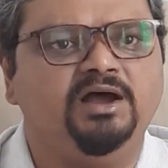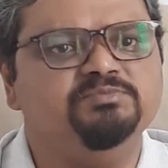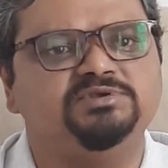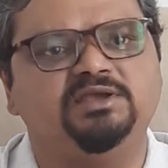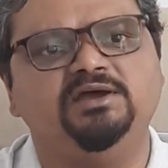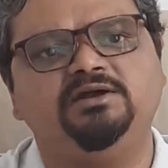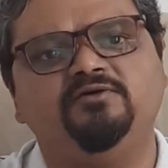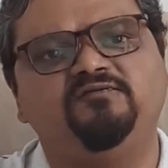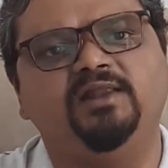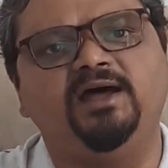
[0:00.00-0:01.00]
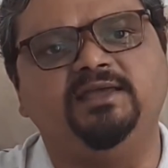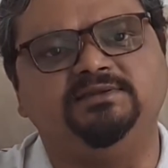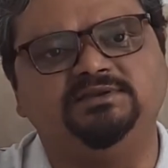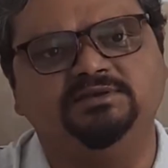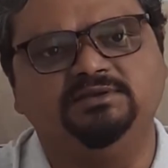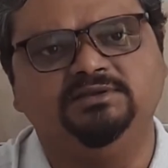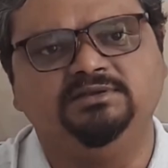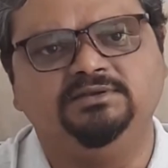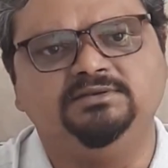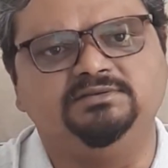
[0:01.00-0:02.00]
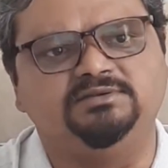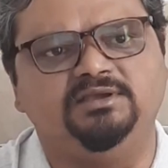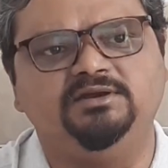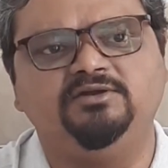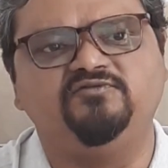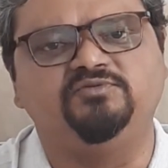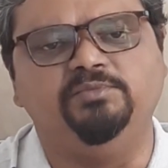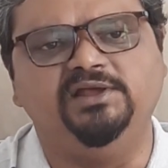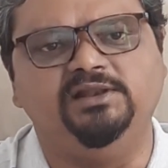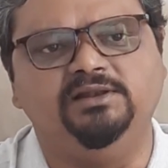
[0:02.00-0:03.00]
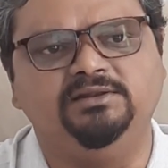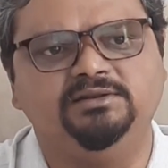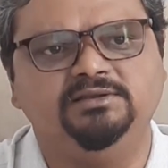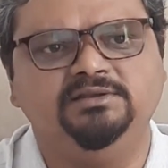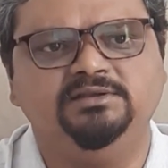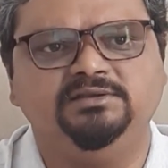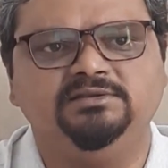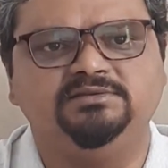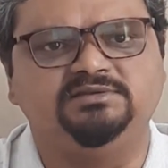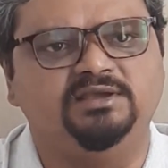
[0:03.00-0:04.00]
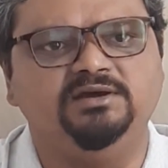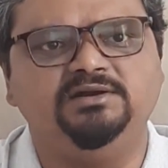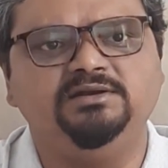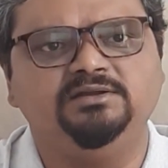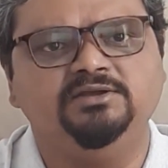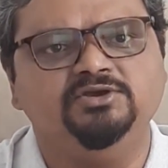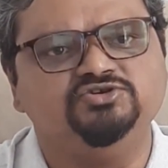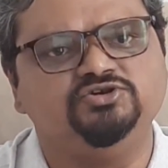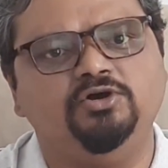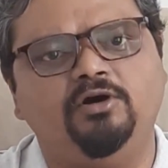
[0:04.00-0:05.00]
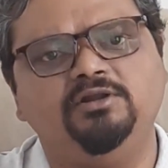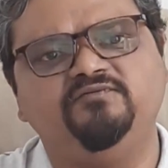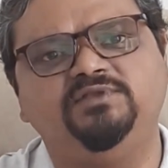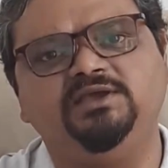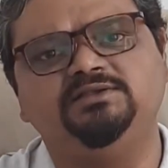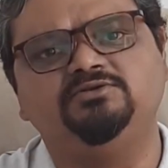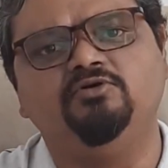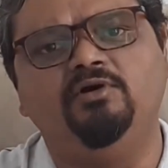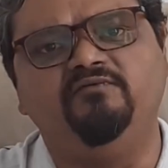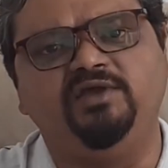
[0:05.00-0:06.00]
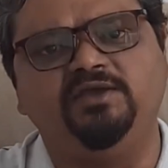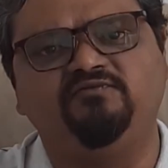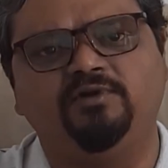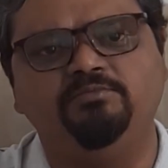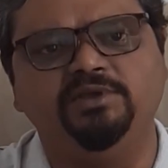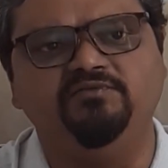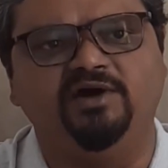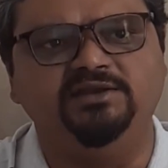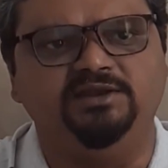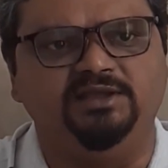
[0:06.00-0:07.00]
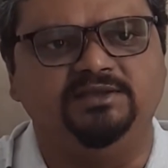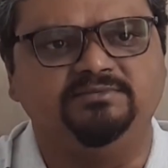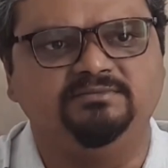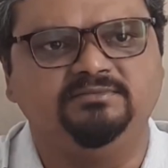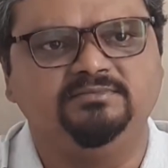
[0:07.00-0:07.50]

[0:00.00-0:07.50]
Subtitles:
I'm scared of light, scared of smell, scared should all of these go away from me one day."